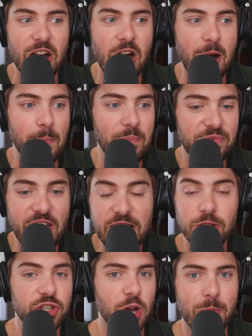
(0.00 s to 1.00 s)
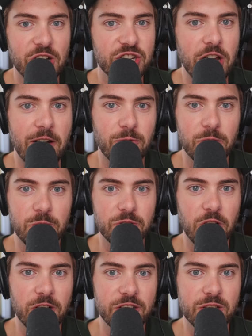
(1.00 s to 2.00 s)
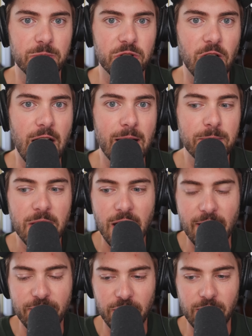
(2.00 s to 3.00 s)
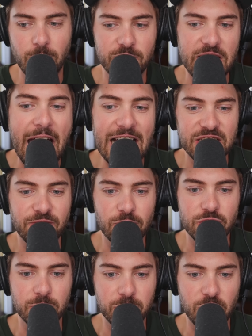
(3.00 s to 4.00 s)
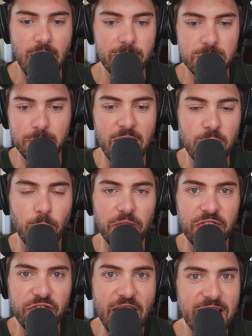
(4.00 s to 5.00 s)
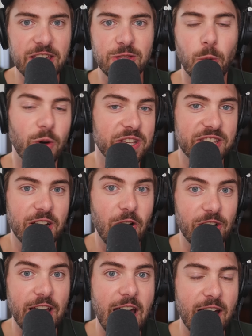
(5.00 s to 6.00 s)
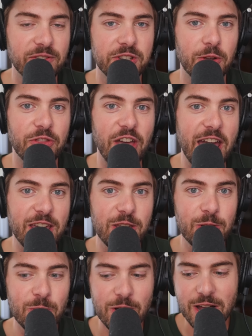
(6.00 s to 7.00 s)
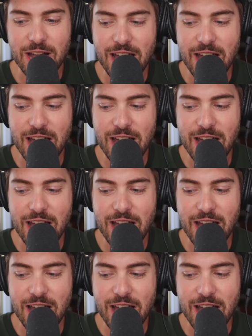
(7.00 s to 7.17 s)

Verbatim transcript: Thank you so much to everyone who's already subscribed. I feel like I always ask for subscribers, but I don't thank the ones that already have. So thank you.